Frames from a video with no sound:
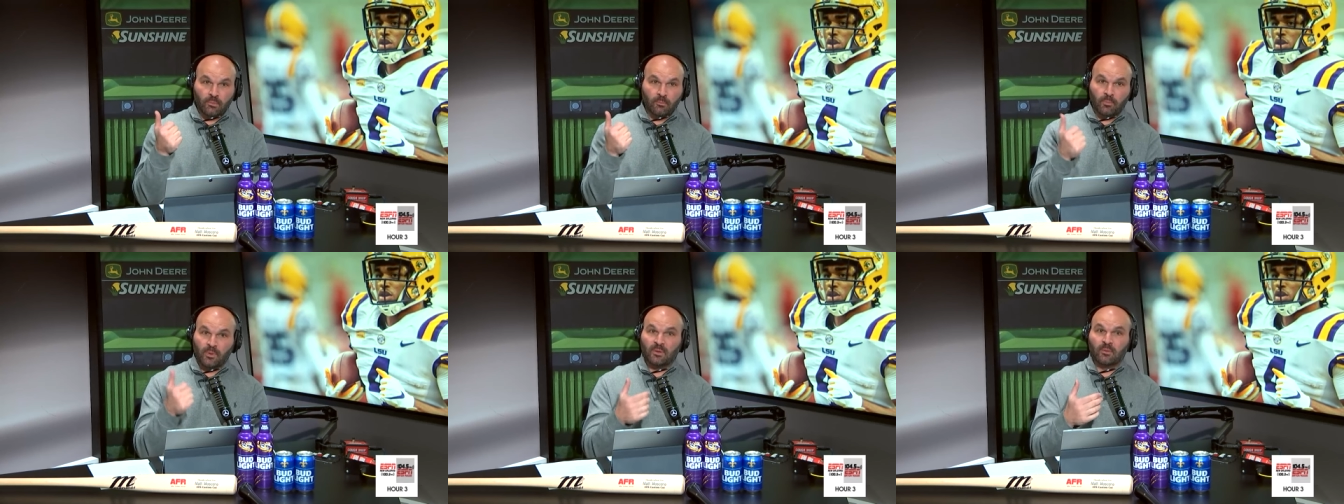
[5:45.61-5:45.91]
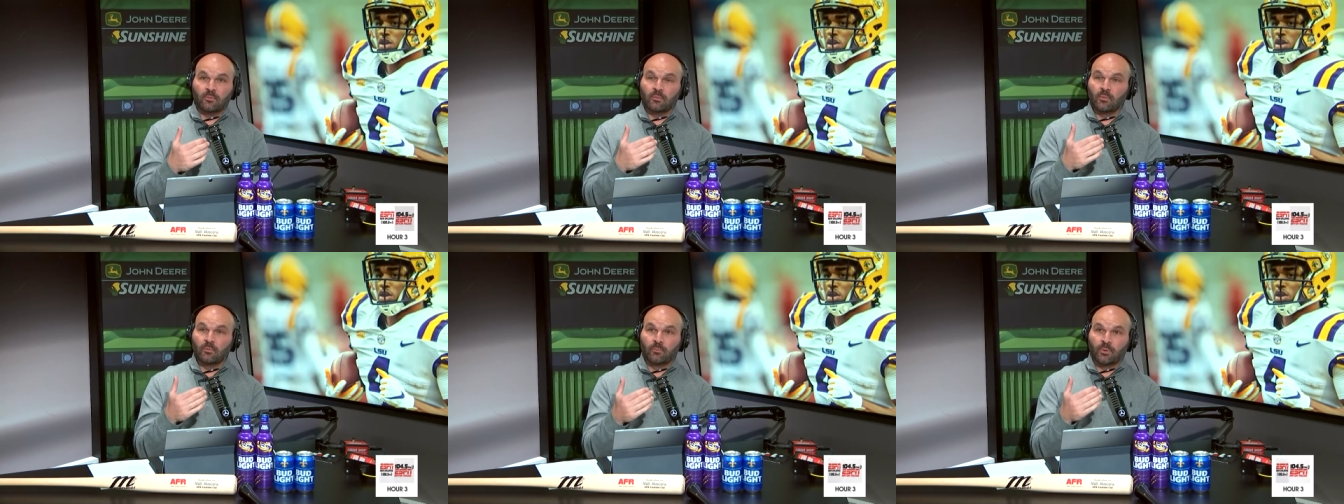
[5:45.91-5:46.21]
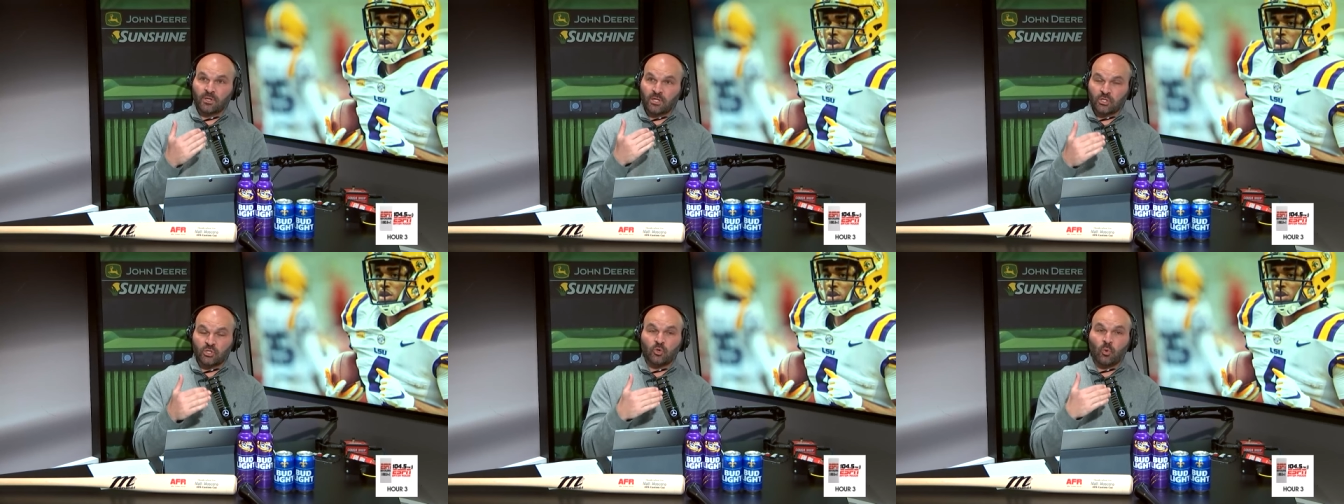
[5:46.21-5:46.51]
but
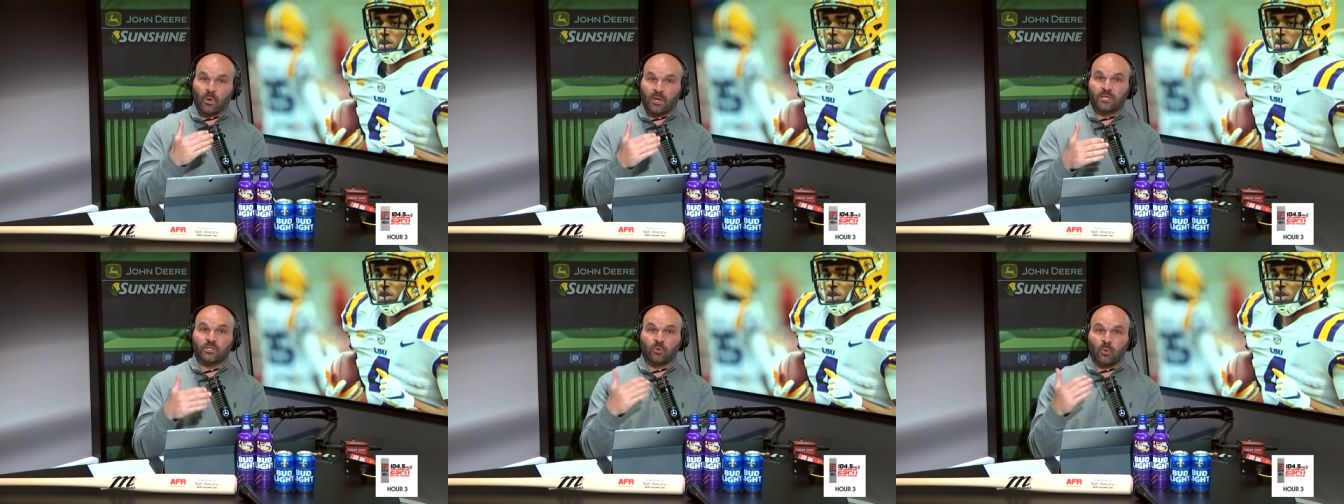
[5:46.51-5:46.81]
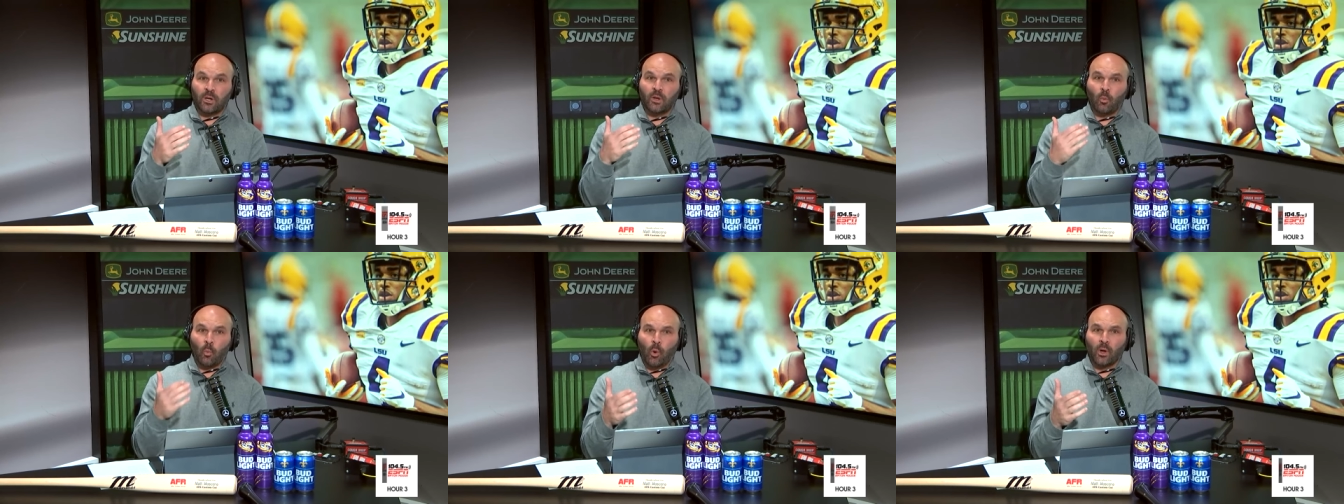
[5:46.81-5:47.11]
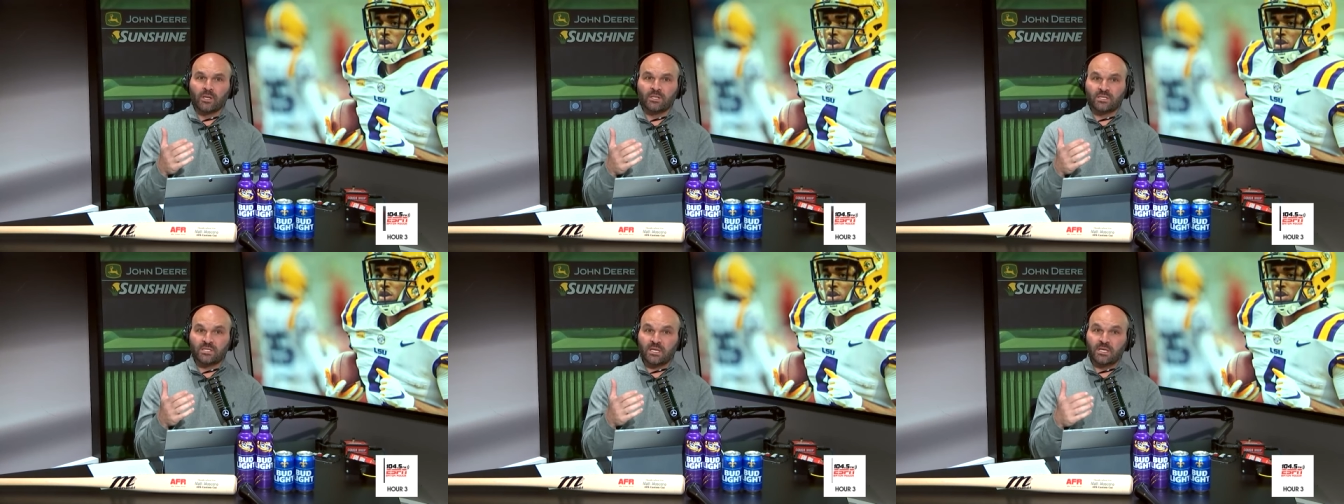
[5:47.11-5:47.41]
but the
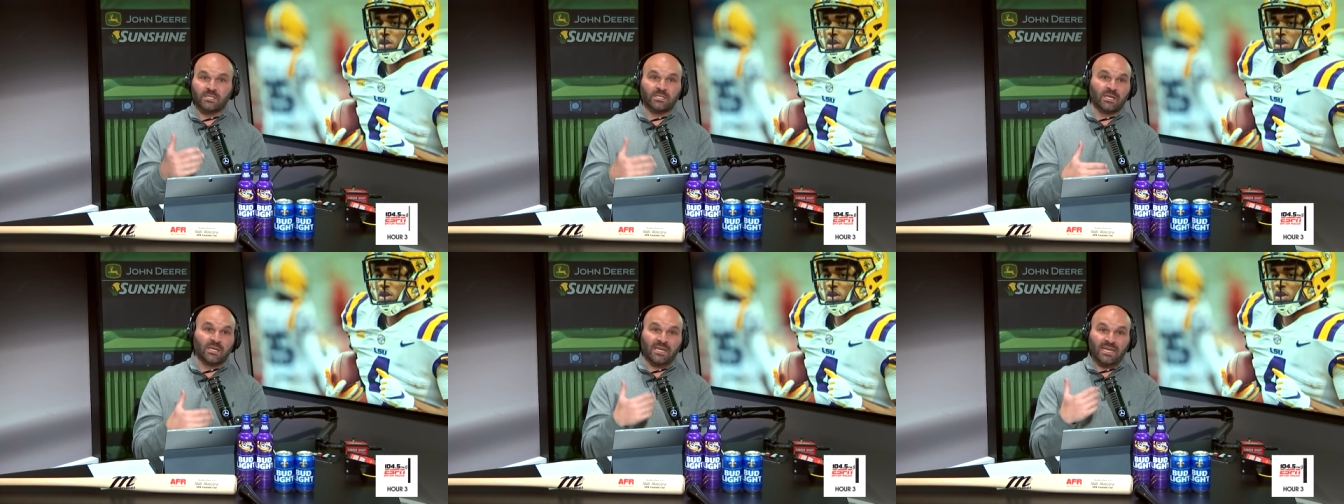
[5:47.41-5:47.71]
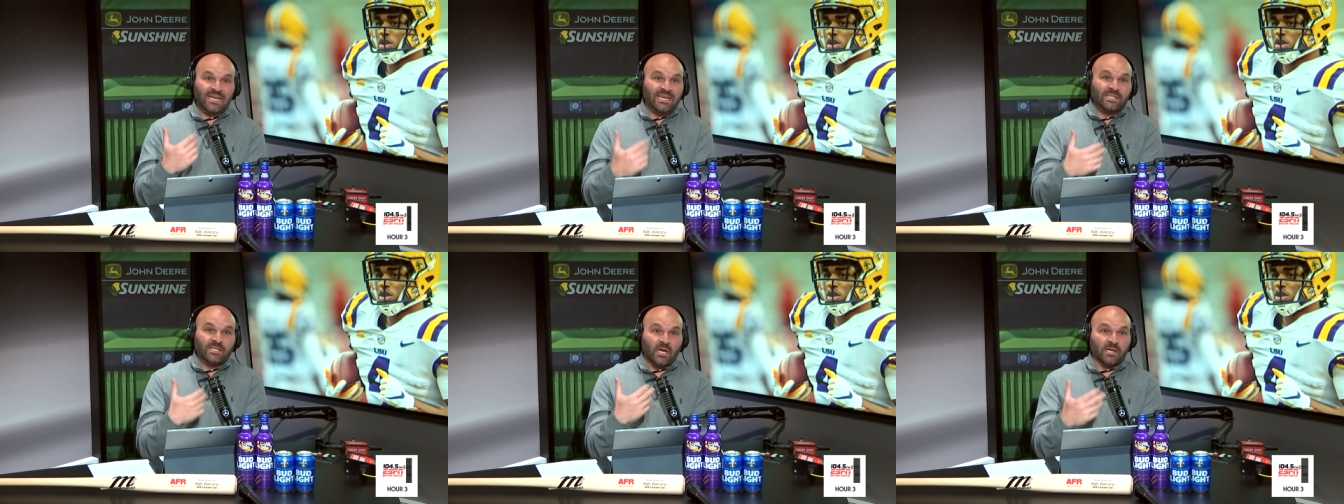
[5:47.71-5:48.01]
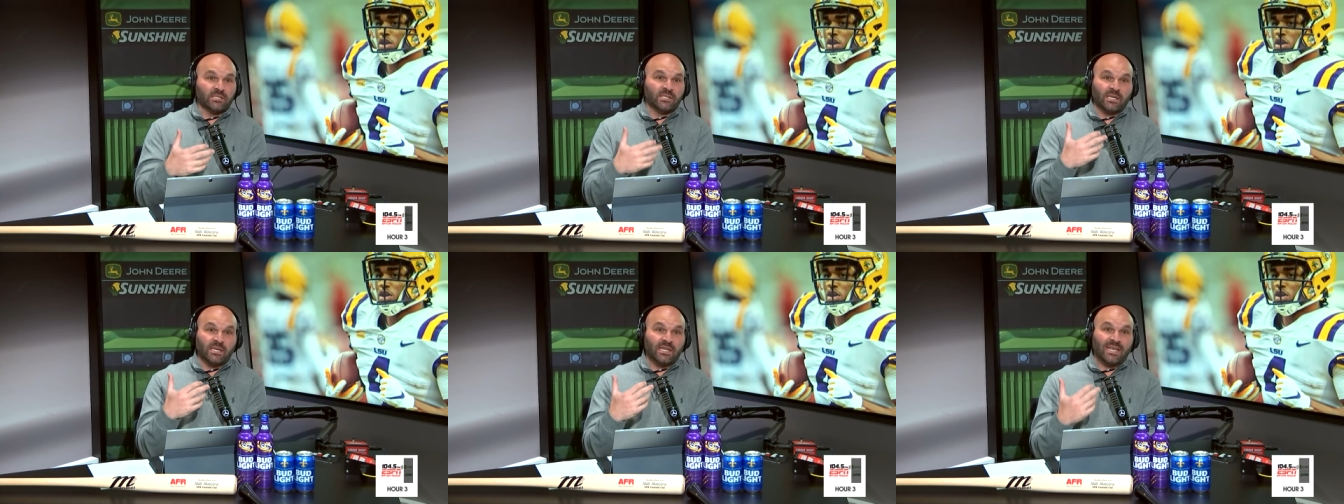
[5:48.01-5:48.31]
2021 season he
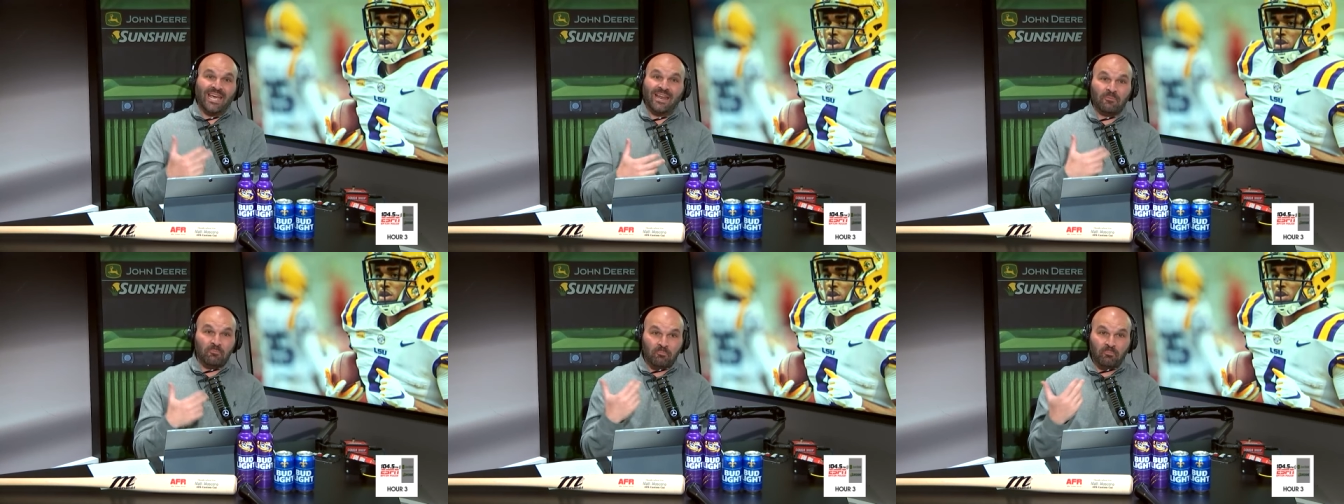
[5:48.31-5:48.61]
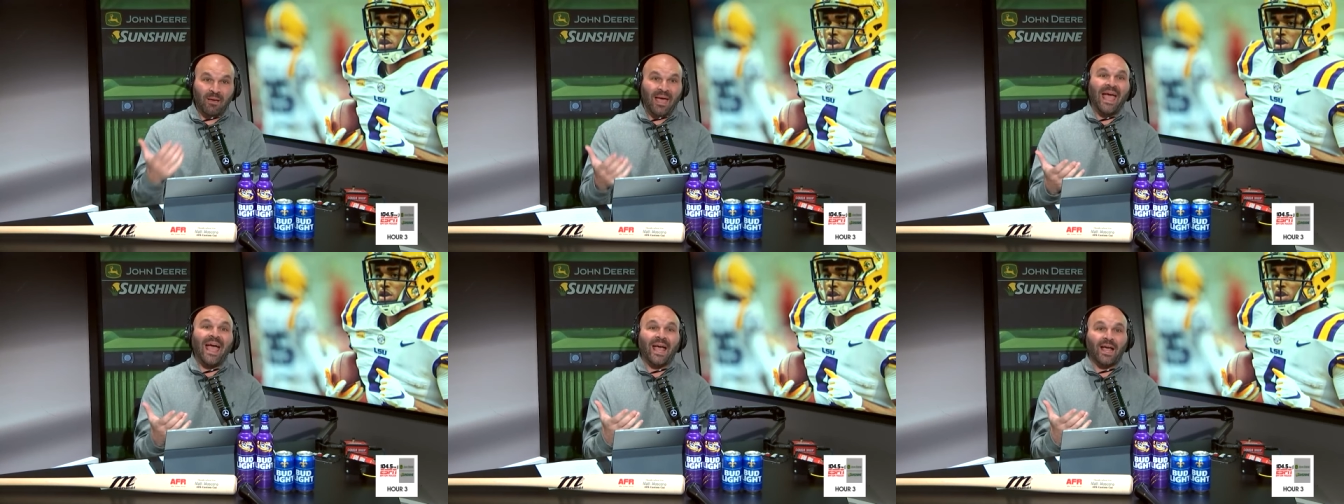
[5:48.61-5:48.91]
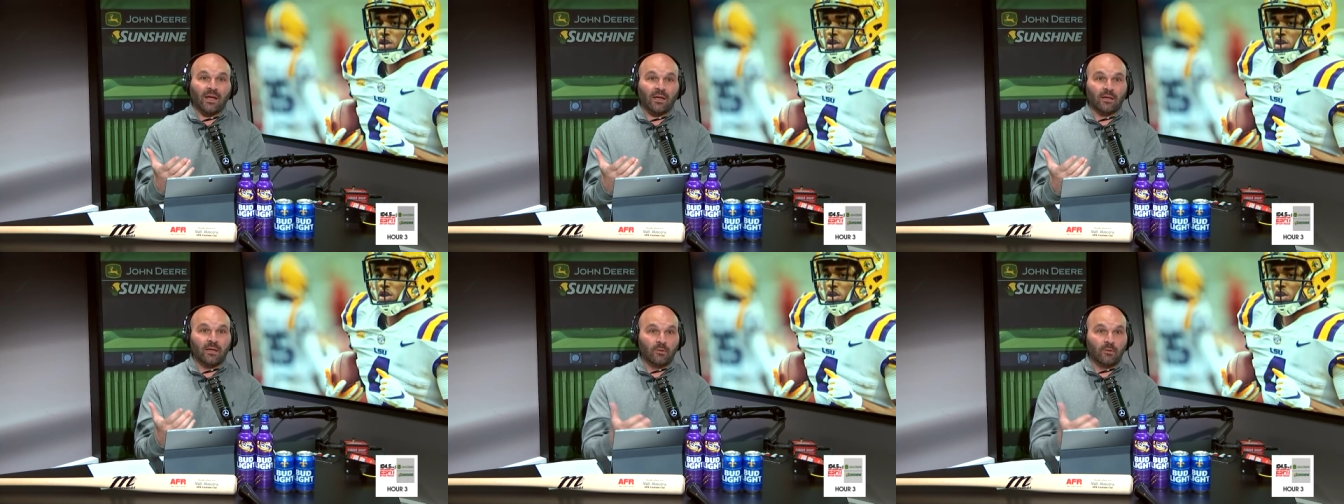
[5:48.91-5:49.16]
doesn't get back.